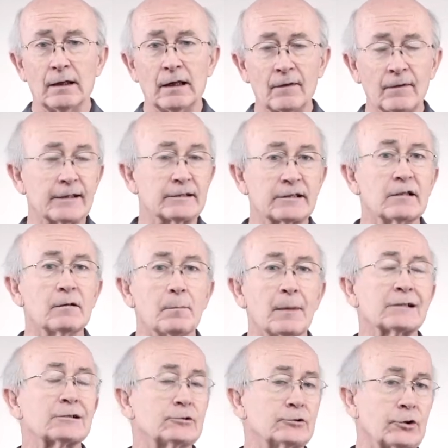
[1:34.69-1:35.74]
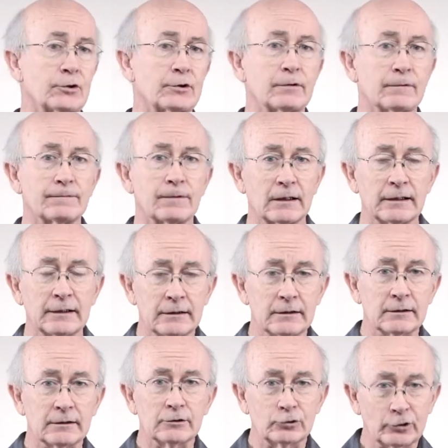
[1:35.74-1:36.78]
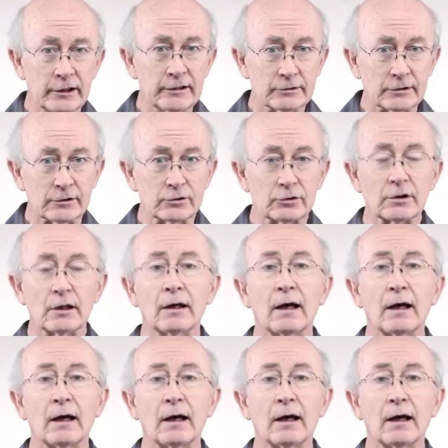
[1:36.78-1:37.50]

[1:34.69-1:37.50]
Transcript: and they send a messenger to find Jesus